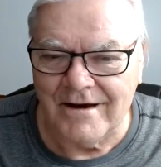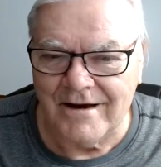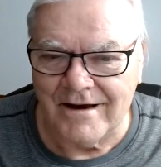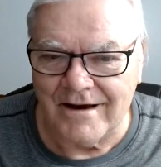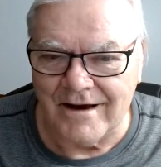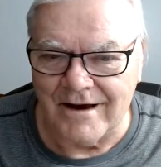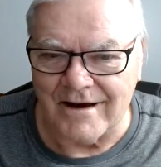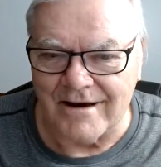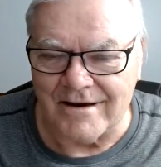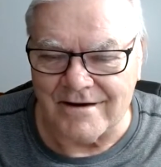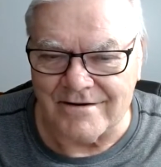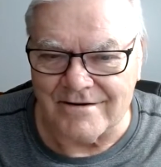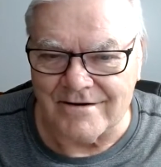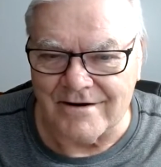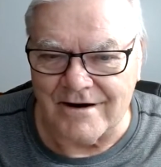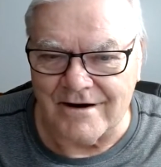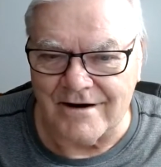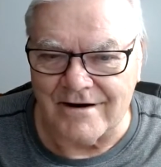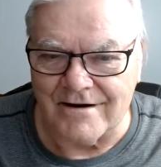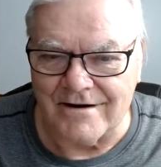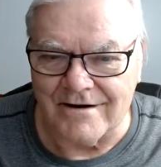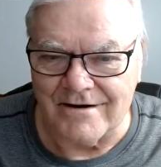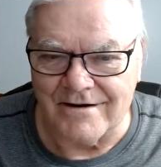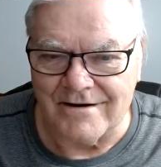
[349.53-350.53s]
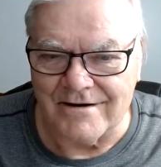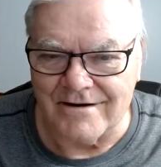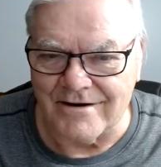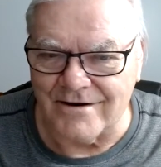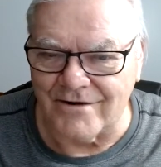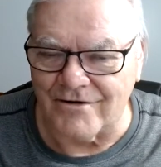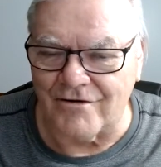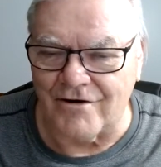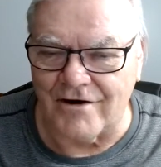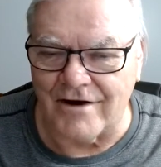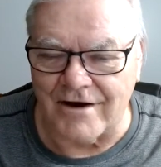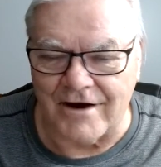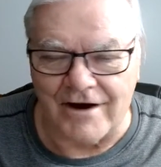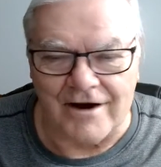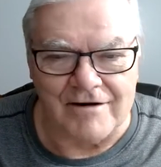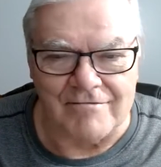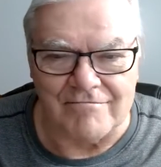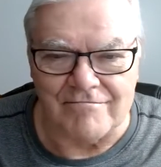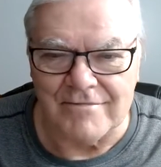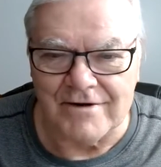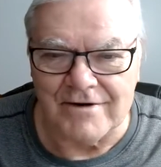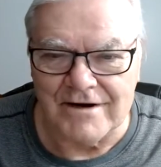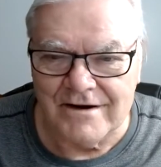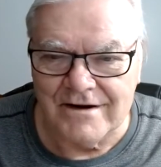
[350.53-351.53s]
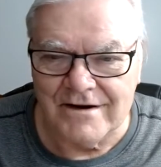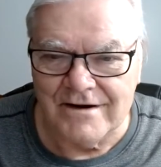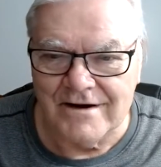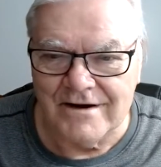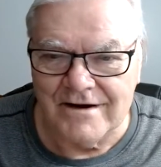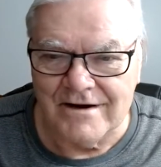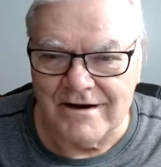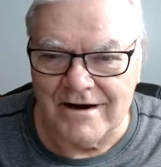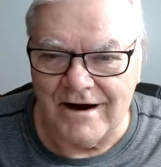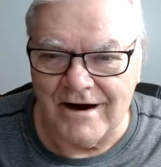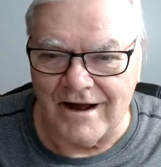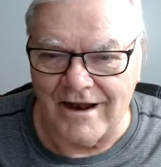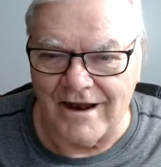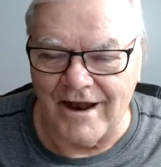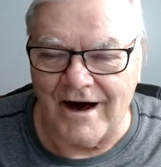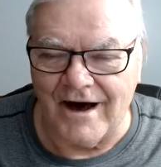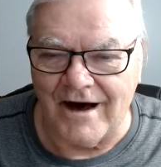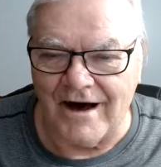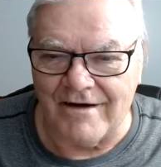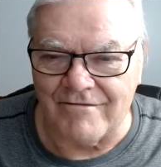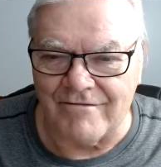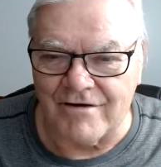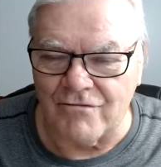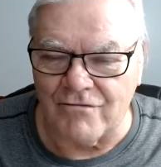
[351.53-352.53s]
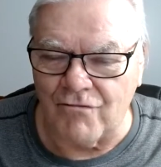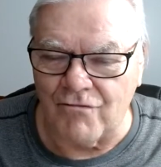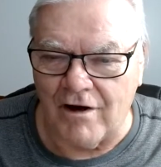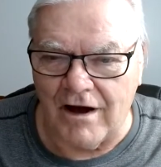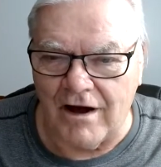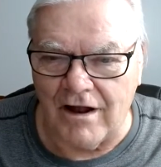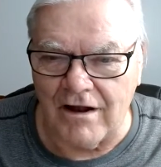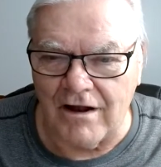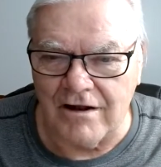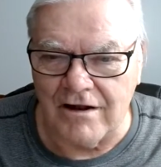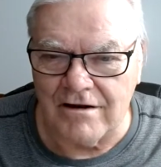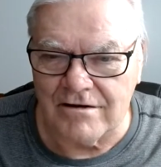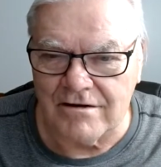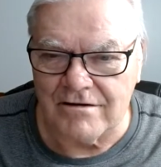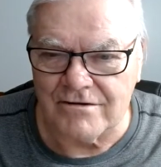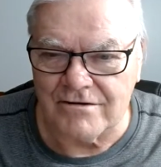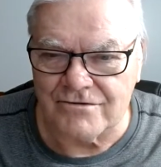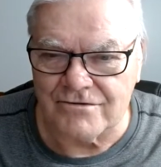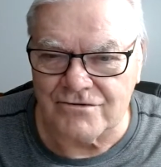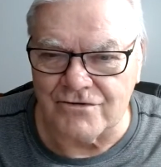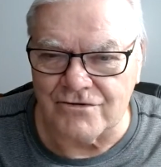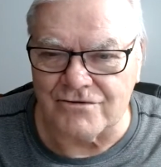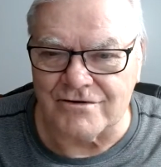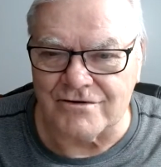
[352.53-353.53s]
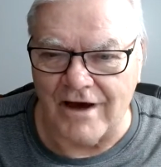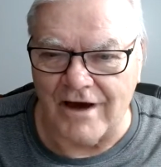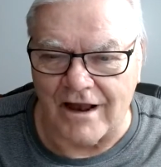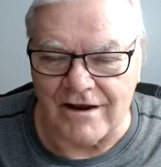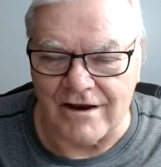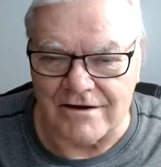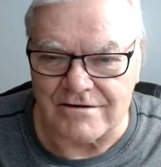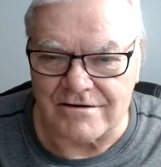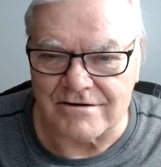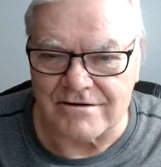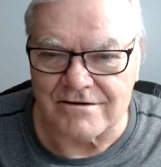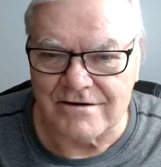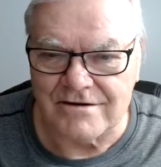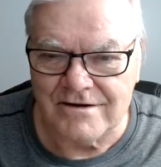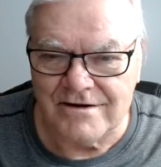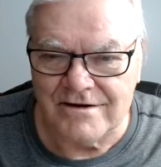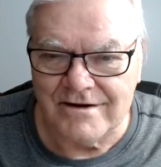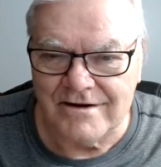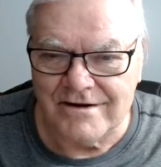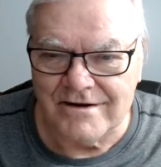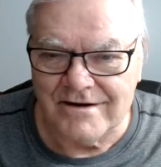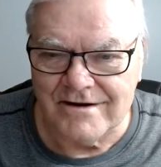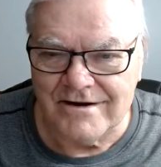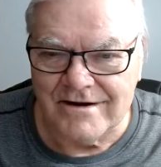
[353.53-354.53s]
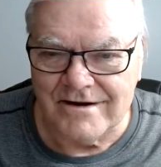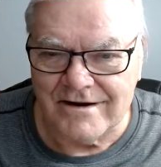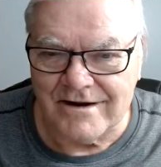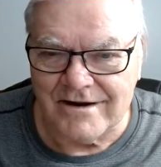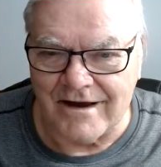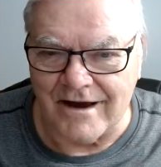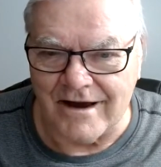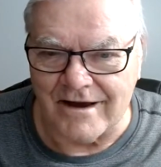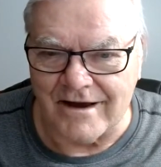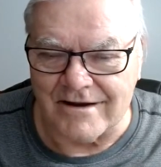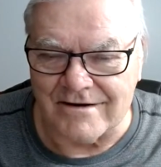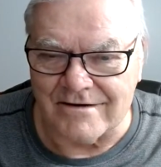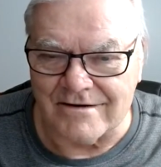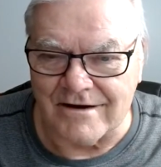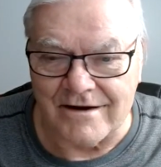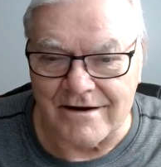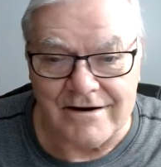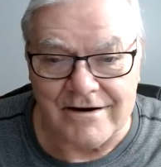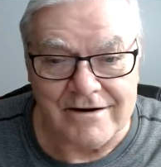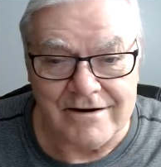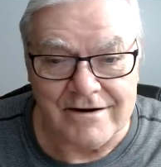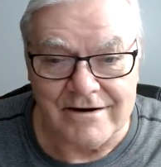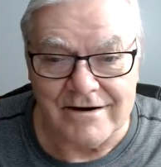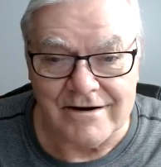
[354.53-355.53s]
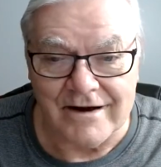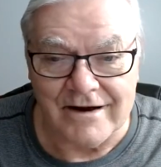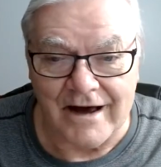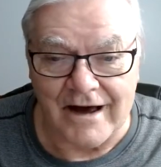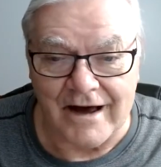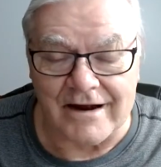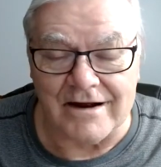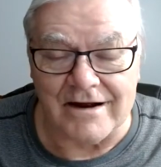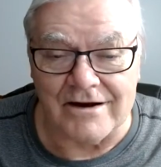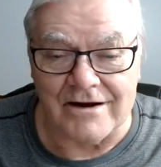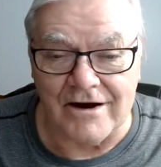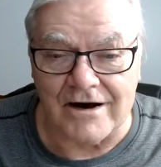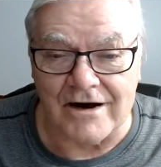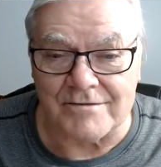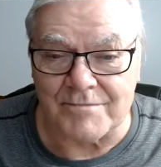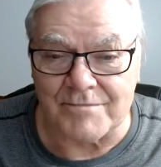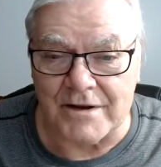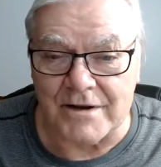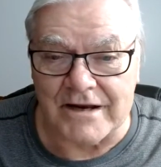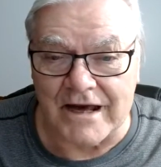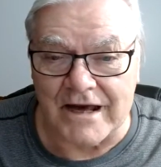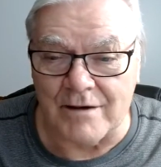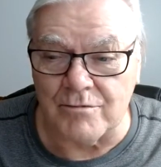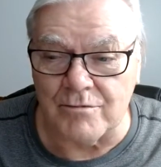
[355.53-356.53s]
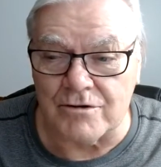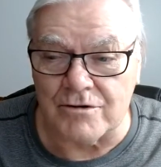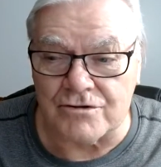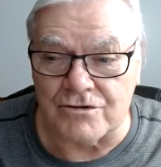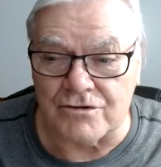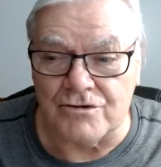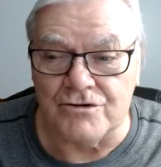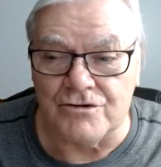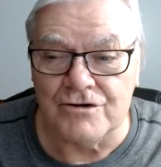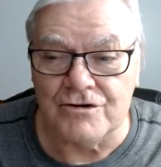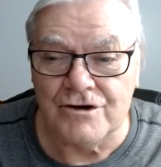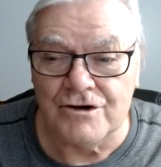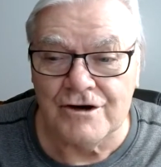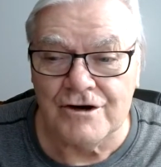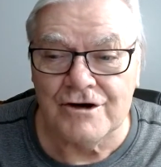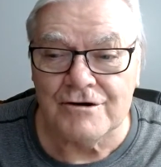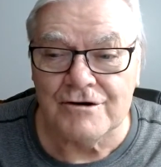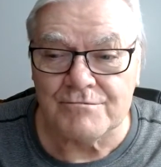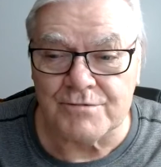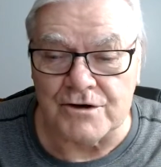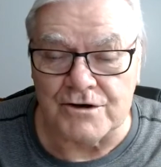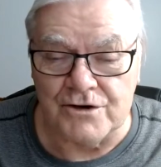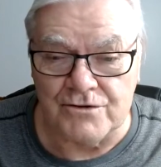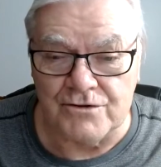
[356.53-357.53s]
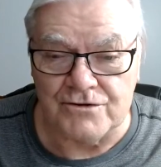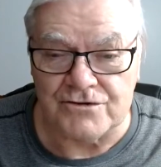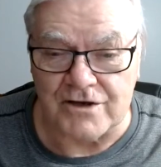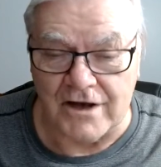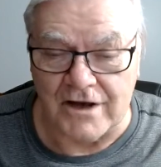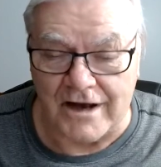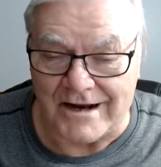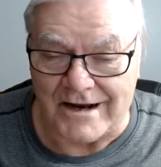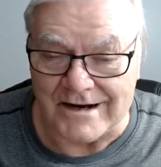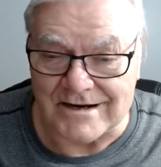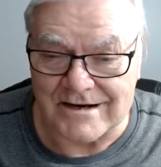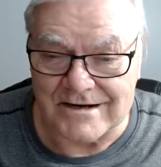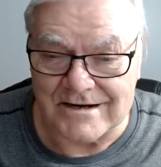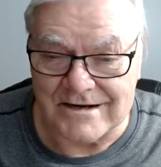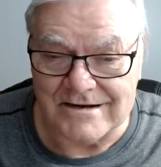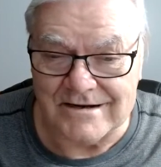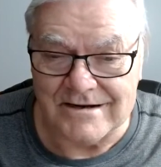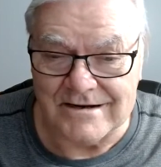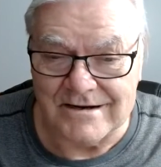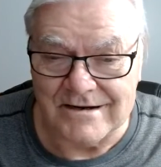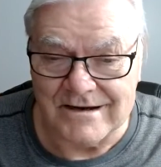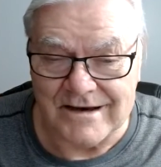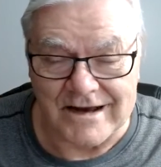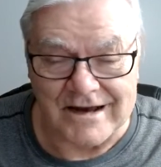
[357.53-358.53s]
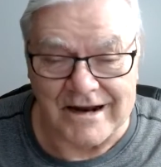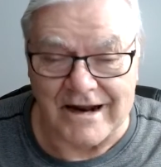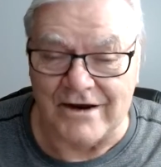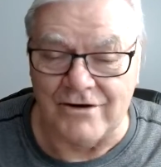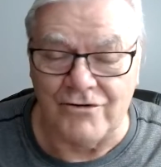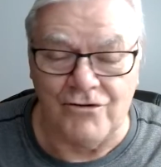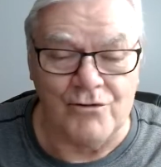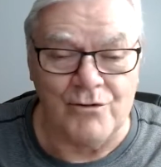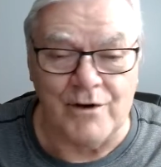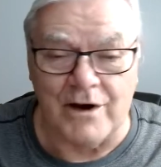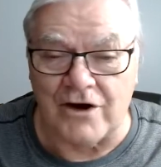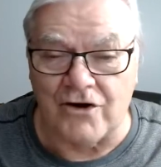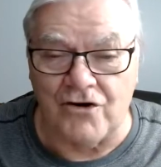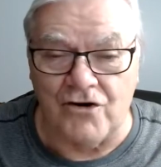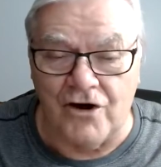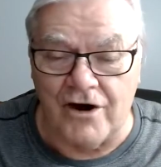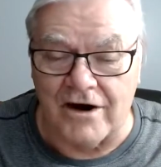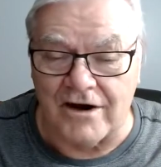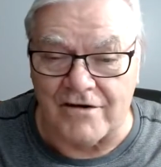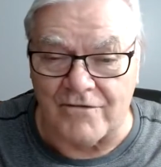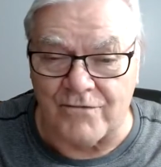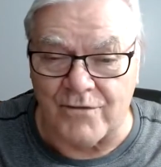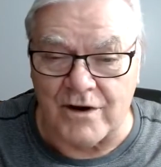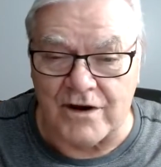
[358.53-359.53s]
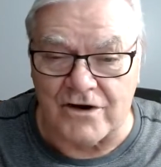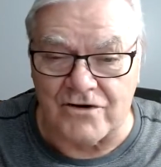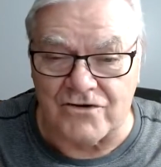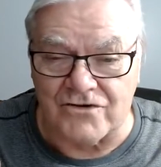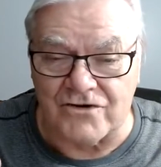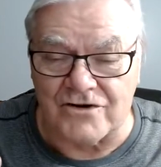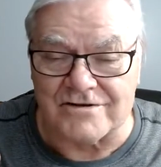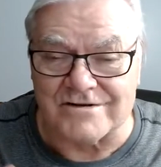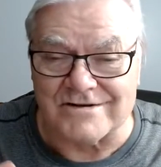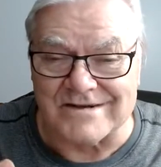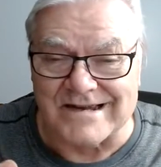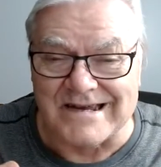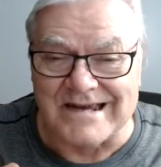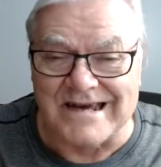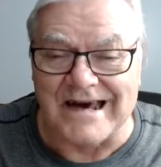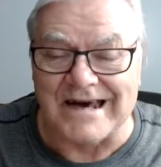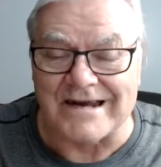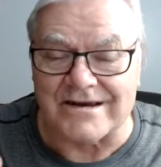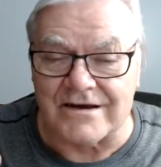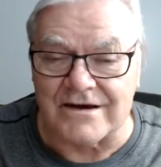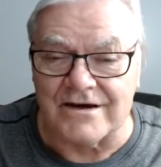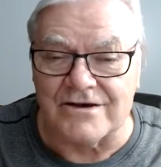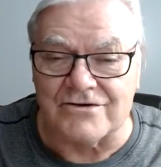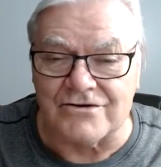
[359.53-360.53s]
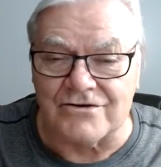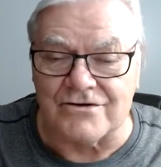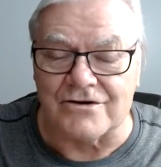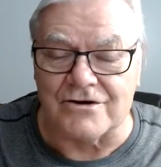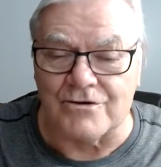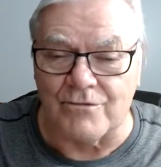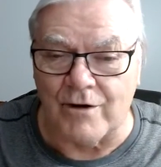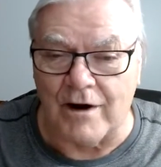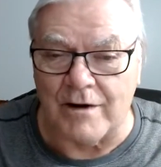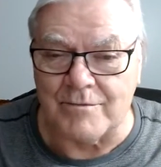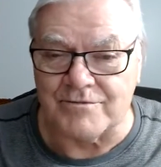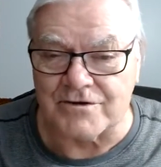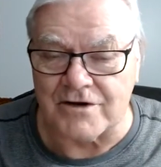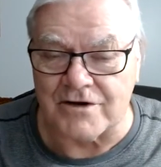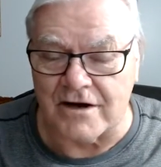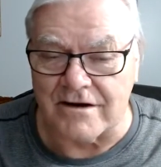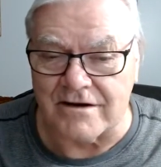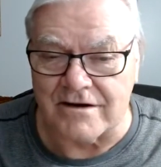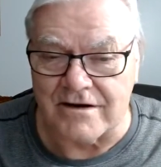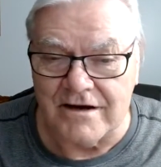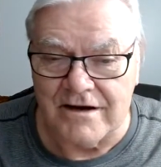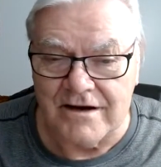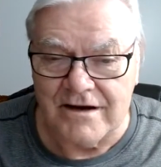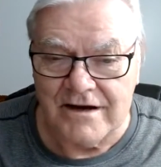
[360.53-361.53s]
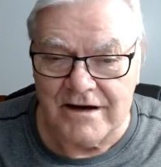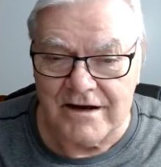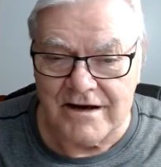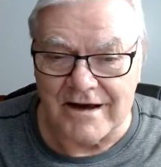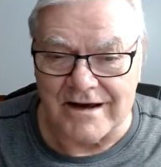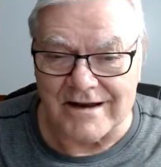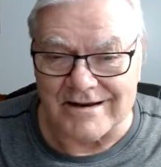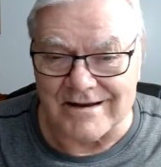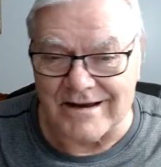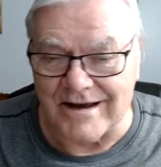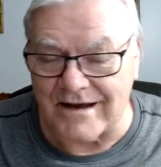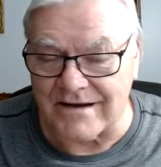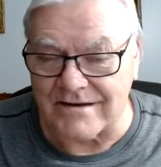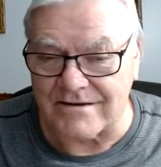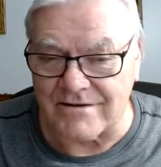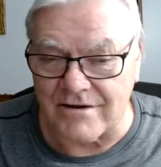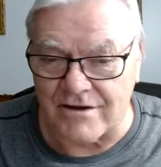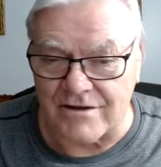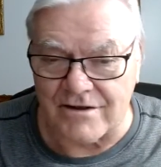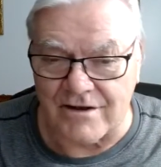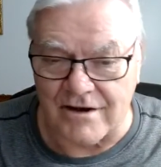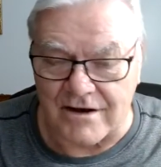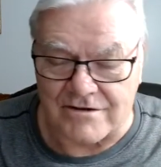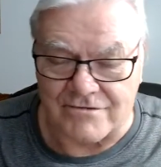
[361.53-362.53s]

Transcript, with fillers: And uh, here I am, alive and well to tell it. And uh, had I not been able to produce that, and I knew we could if we could just get into the website and get the things.